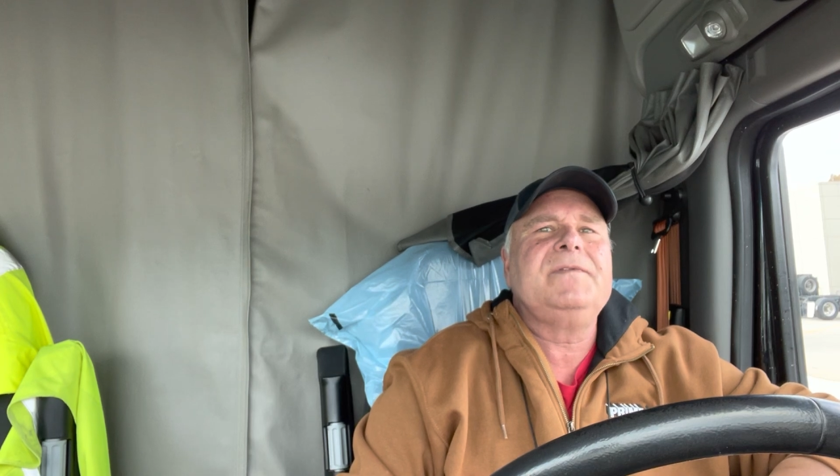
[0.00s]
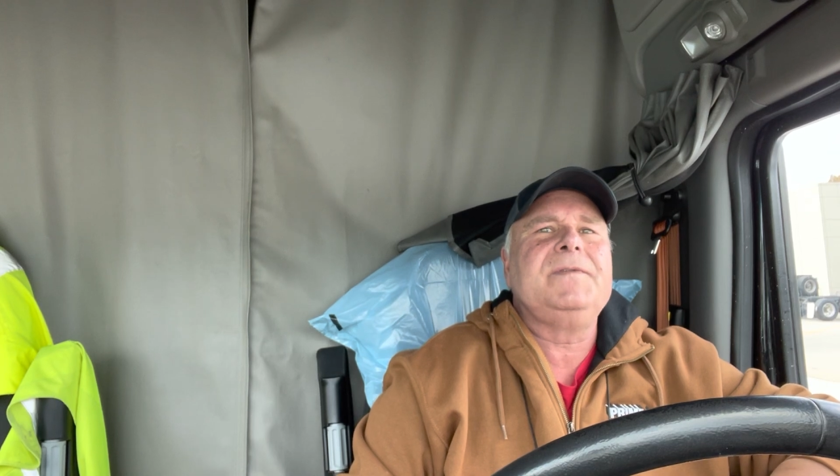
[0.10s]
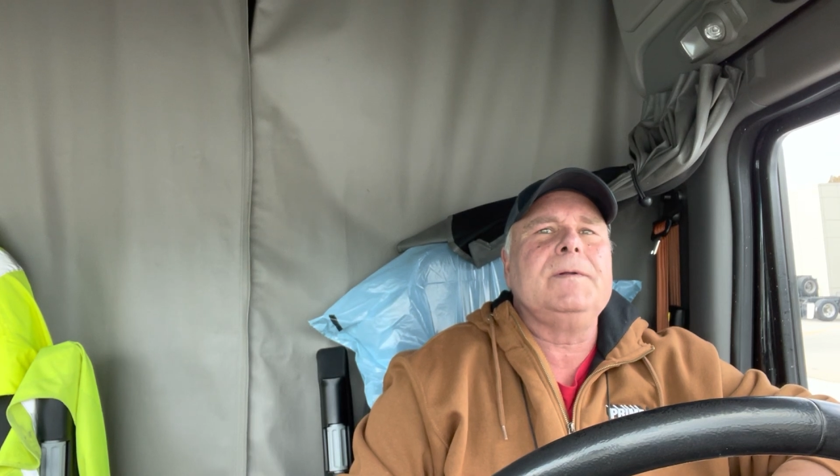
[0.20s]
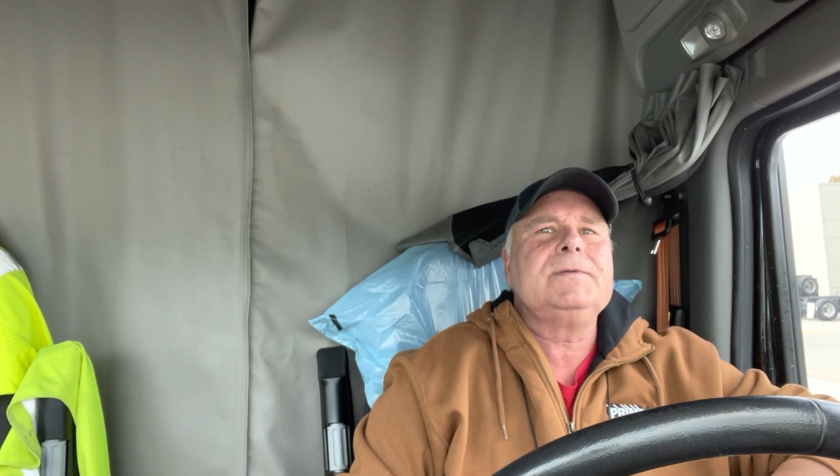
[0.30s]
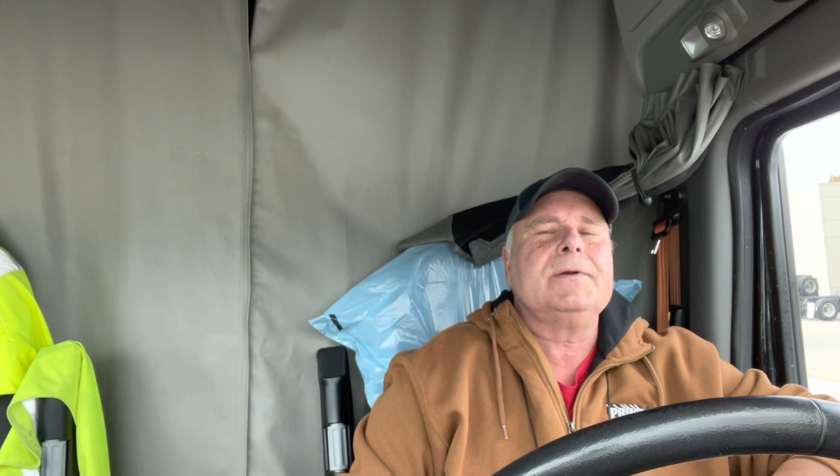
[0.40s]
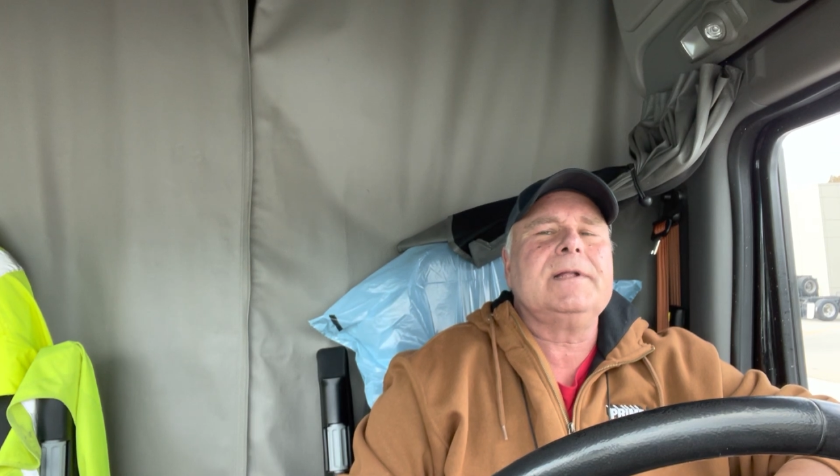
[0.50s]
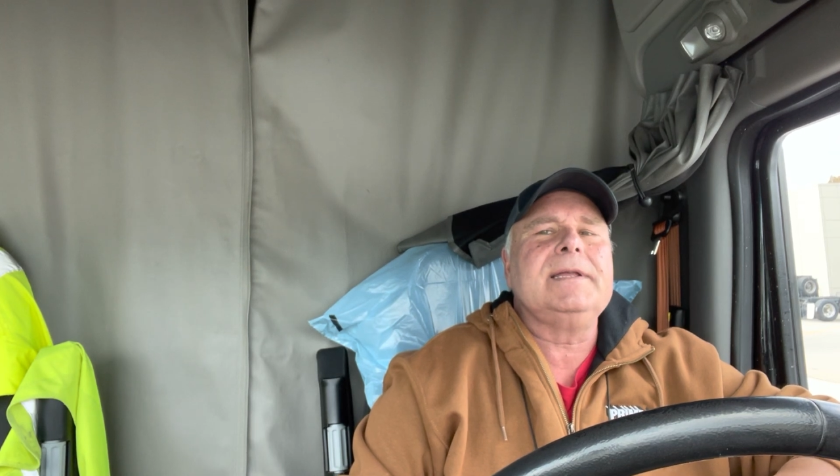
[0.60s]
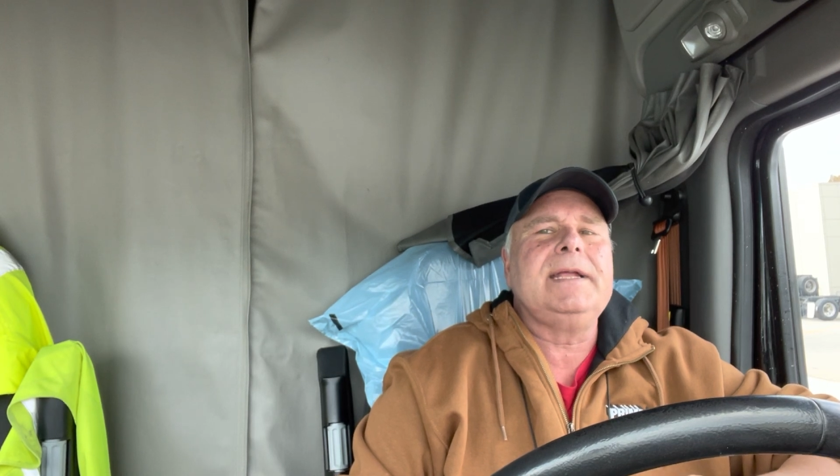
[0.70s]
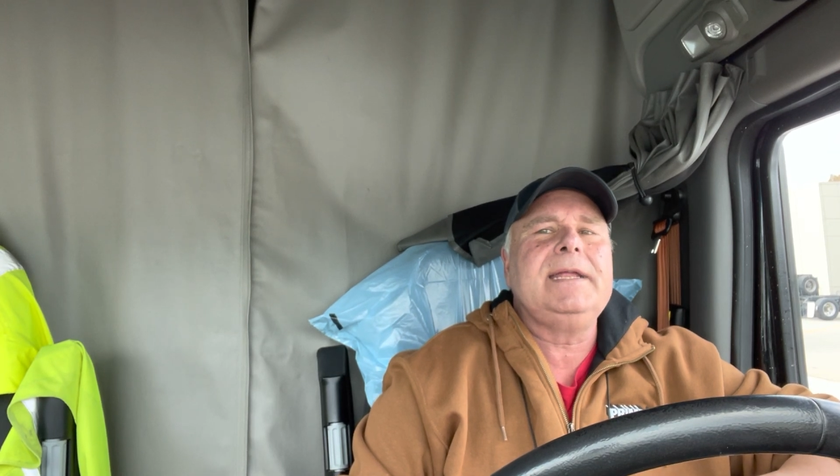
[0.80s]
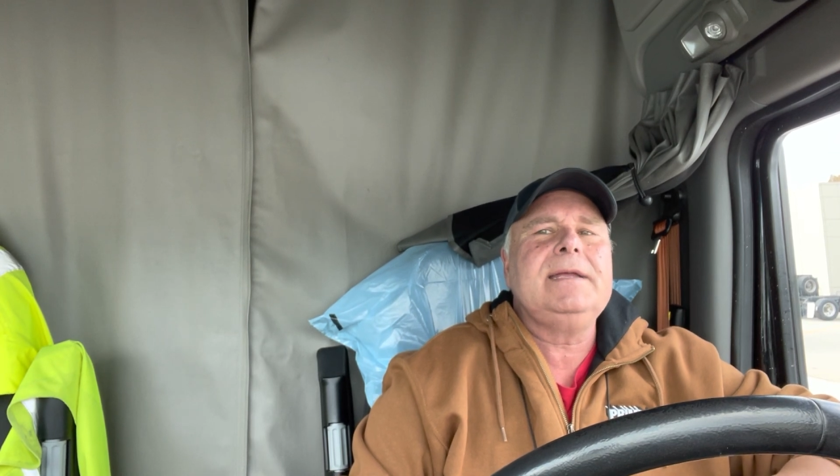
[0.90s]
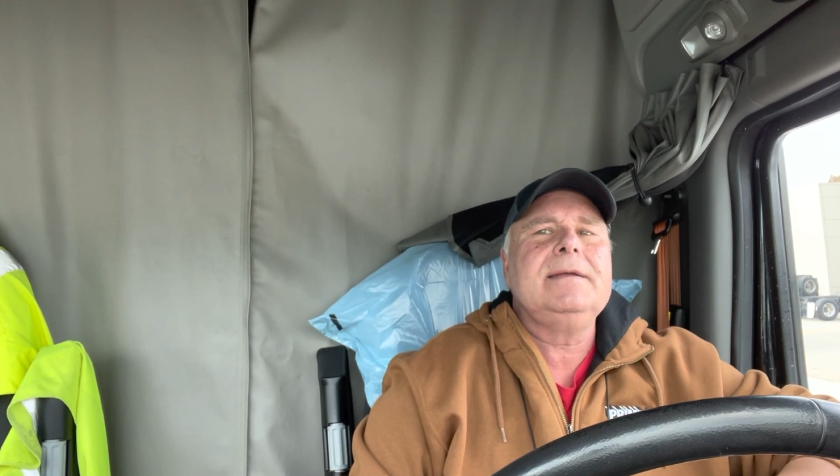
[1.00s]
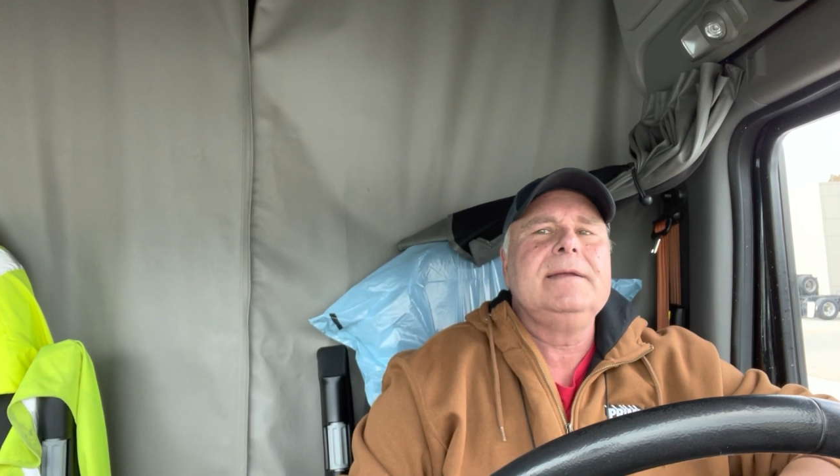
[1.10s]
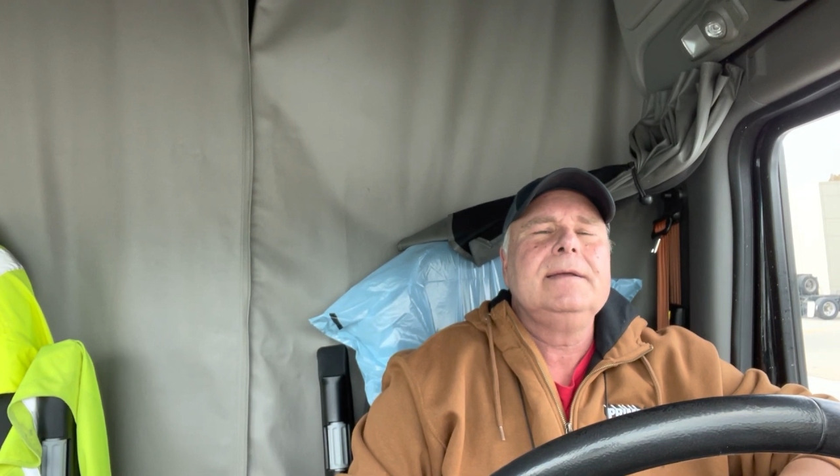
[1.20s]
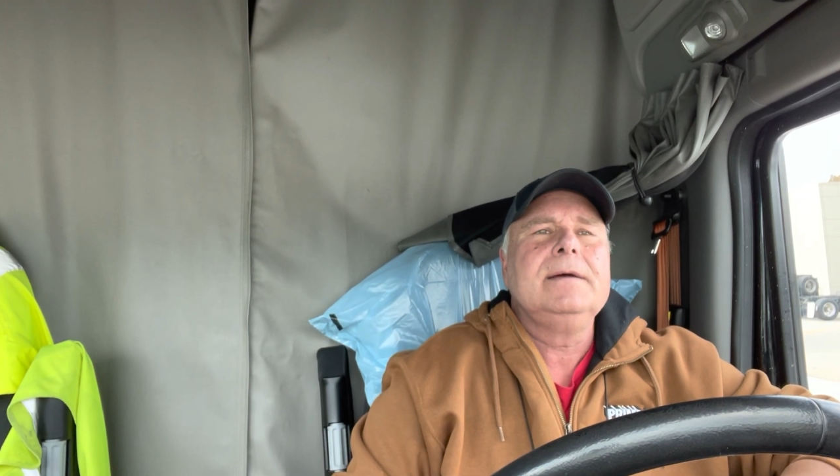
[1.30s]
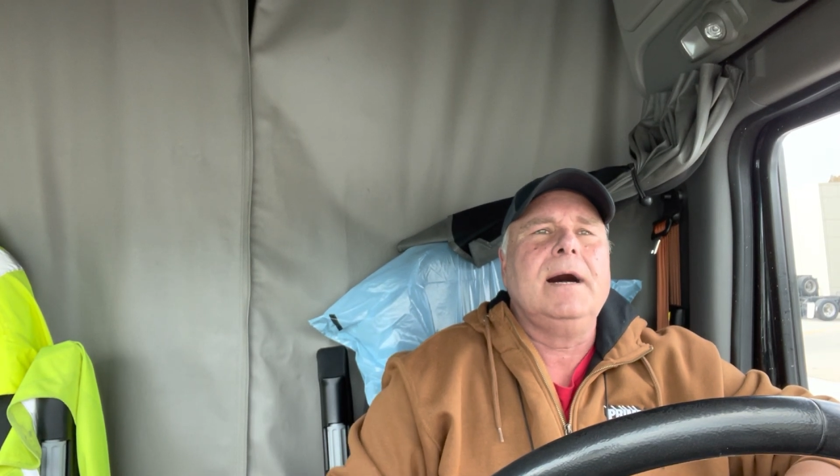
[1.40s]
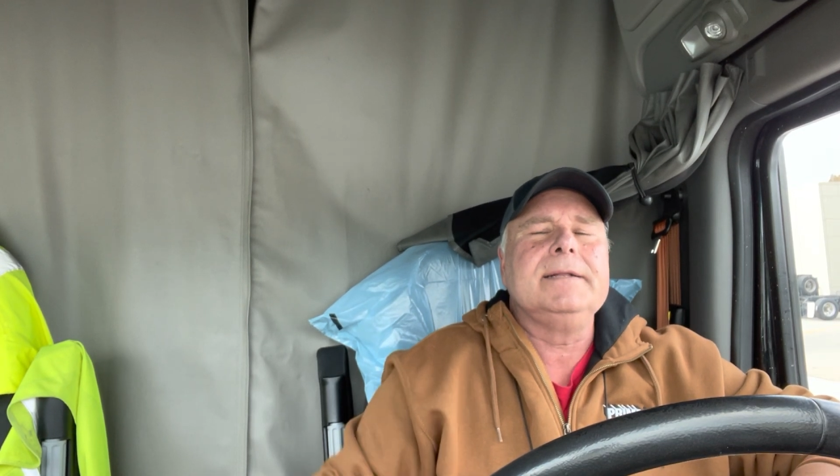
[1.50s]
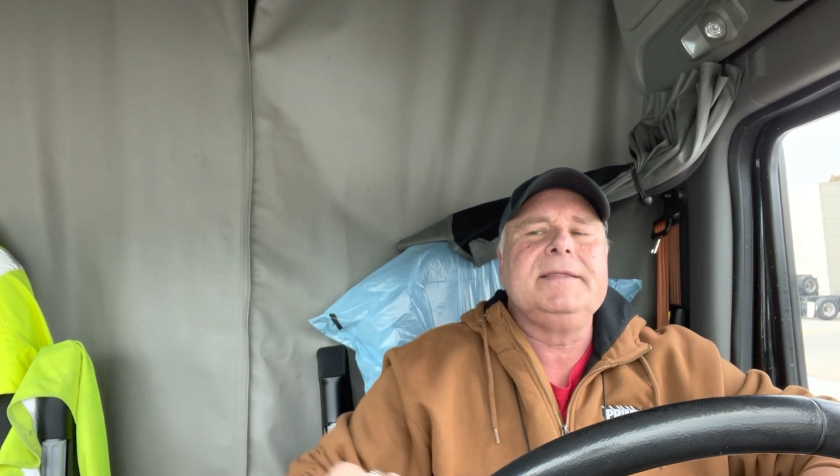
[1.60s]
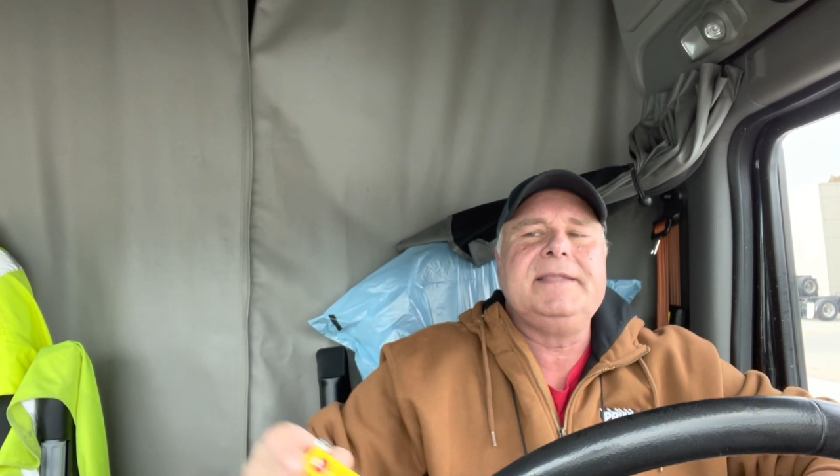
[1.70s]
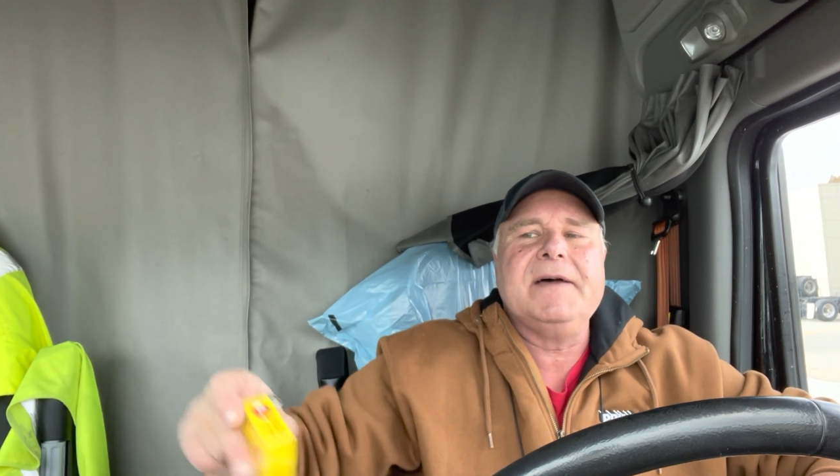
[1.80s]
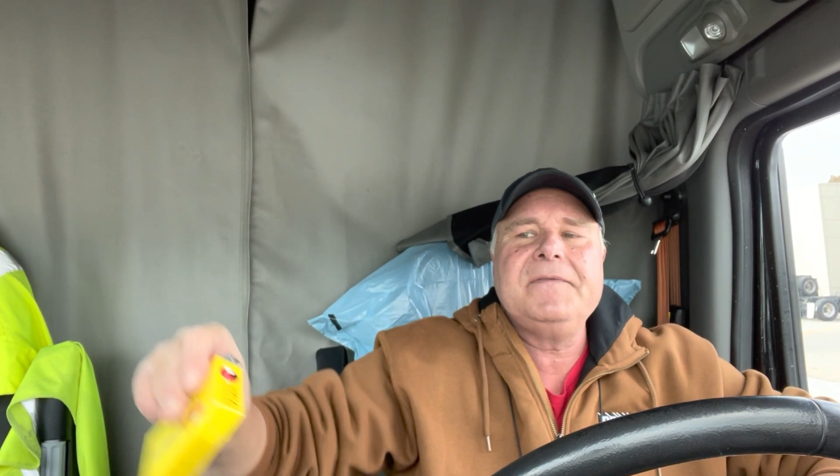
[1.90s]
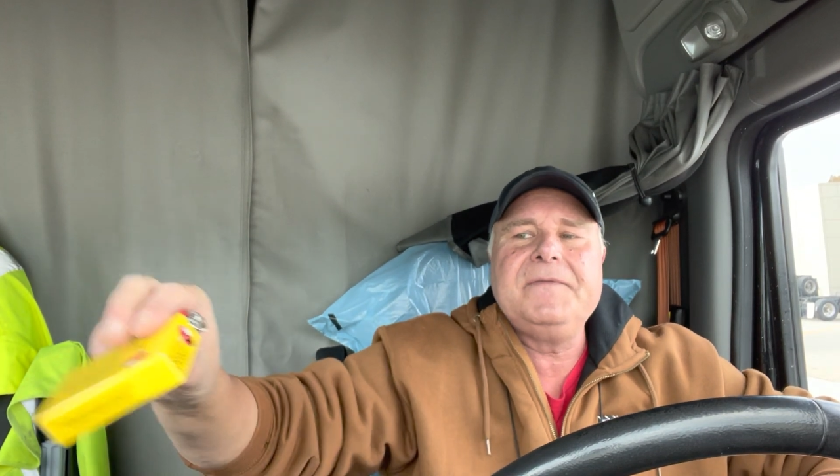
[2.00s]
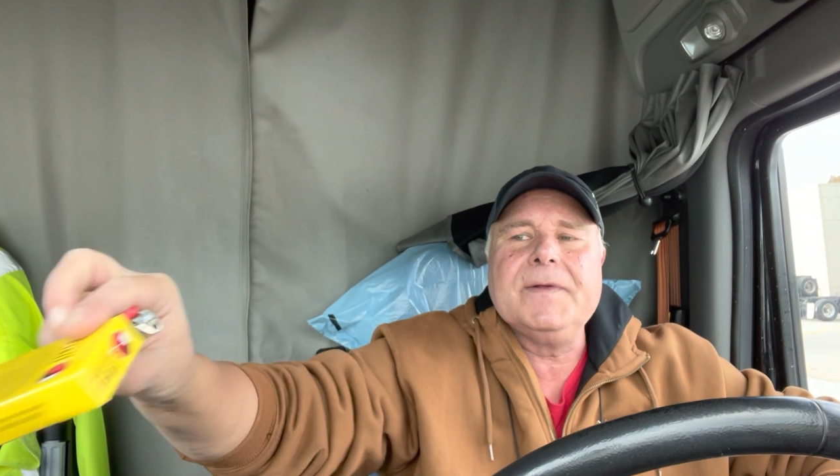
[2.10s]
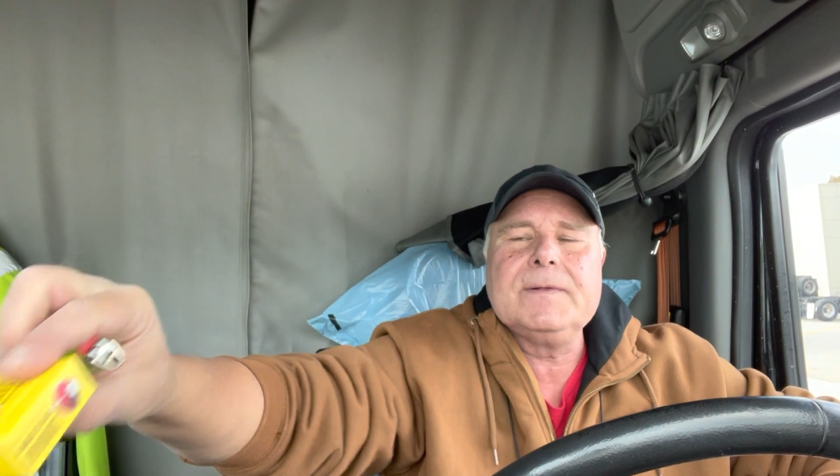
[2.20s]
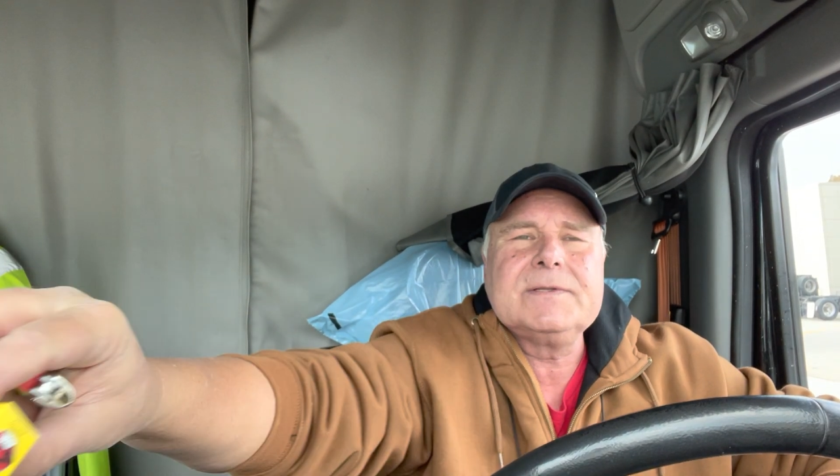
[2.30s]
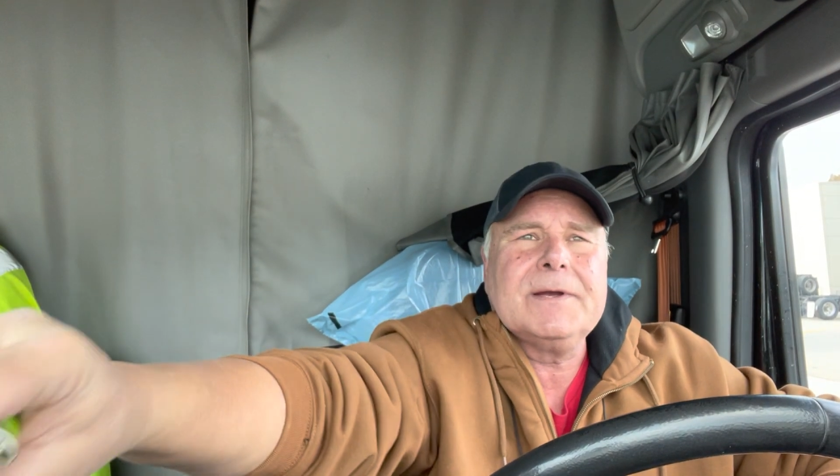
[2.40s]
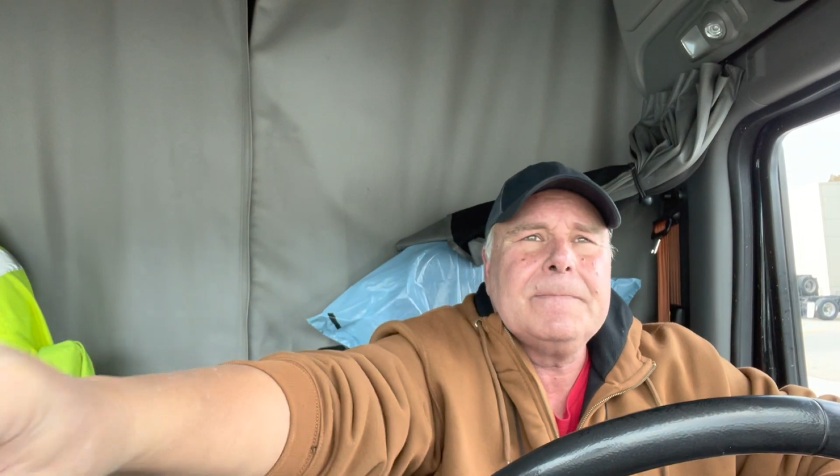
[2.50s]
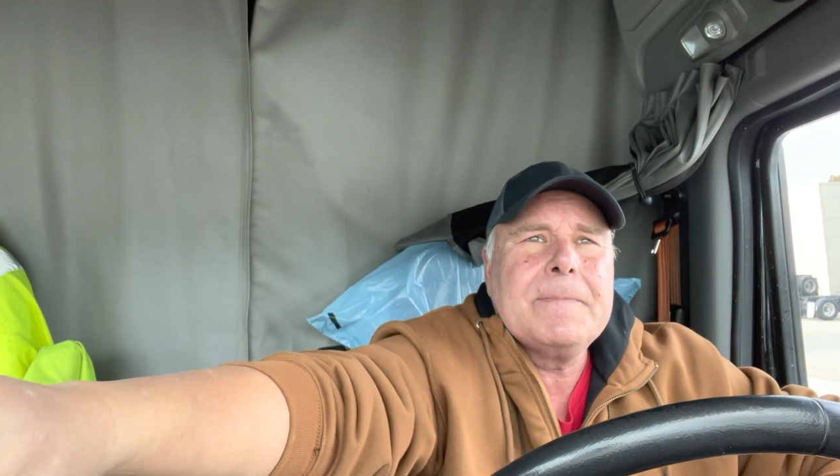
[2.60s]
filter cleaning, on a DEF filter,